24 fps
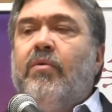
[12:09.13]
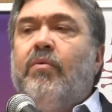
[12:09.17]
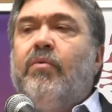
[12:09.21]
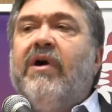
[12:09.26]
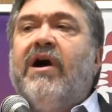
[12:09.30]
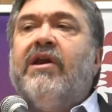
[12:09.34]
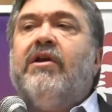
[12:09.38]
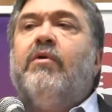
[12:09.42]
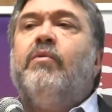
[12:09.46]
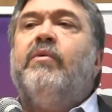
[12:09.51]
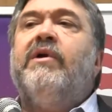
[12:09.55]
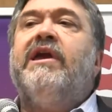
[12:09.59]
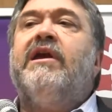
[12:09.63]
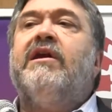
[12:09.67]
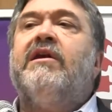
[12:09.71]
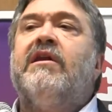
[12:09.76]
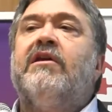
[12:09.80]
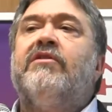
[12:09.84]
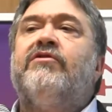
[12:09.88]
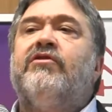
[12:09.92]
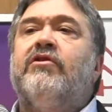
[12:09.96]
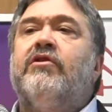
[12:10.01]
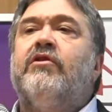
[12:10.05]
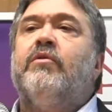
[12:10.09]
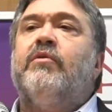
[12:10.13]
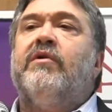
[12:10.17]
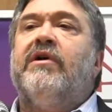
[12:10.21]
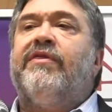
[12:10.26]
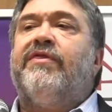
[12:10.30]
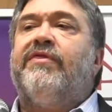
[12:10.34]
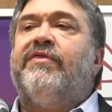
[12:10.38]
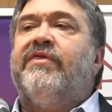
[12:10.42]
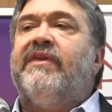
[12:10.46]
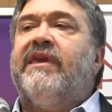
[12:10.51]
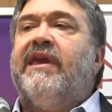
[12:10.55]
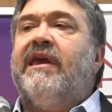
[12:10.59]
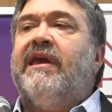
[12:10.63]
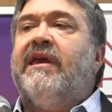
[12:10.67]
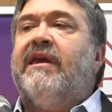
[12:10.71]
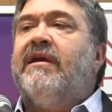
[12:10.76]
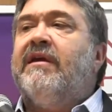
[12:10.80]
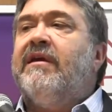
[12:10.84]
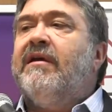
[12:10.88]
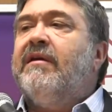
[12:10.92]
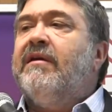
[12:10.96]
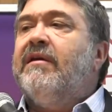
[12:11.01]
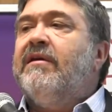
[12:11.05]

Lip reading: What are we going to do with the